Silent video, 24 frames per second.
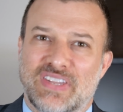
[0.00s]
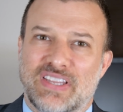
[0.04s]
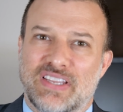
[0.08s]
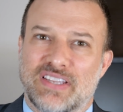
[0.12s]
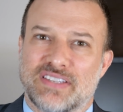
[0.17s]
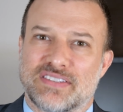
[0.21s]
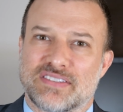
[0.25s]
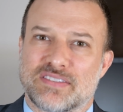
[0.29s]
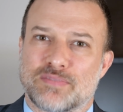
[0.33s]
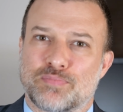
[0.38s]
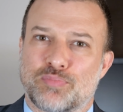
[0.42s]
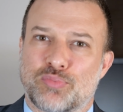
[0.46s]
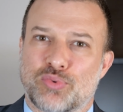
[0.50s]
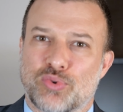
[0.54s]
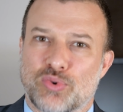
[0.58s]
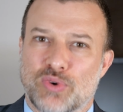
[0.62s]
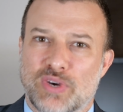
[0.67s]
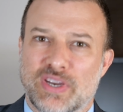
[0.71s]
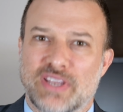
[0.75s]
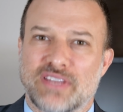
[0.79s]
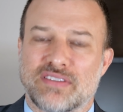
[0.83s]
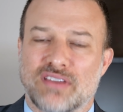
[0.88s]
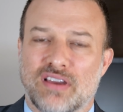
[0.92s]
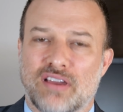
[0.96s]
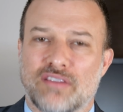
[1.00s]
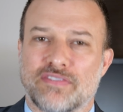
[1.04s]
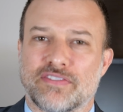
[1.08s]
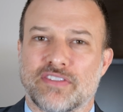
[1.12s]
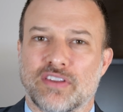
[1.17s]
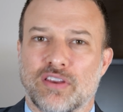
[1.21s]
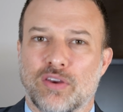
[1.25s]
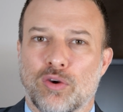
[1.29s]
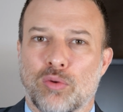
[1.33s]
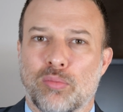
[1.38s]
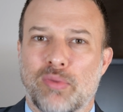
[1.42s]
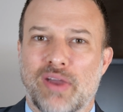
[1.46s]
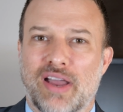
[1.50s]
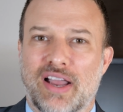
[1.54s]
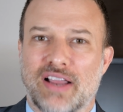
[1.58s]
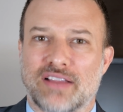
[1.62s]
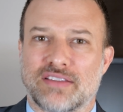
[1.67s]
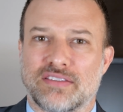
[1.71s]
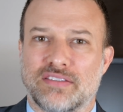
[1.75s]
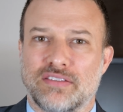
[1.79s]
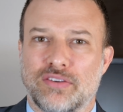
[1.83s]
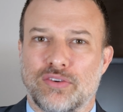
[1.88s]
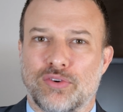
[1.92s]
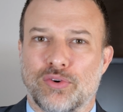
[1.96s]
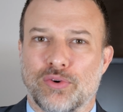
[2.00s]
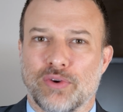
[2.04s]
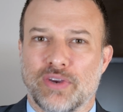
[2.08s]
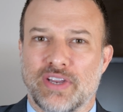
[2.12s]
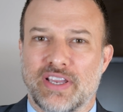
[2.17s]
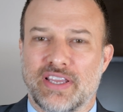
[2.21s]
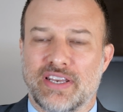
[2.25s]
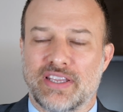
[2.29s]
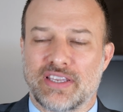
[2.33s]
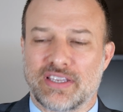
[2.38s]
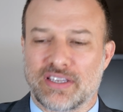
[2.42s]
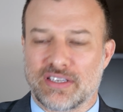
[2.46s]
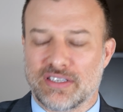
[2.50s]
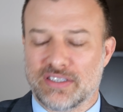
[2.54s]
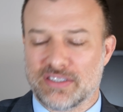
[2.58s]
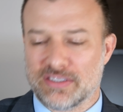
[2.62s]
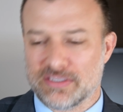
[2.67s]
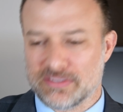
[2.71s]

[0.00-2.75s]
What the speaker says: it's pretty tough to go back to creating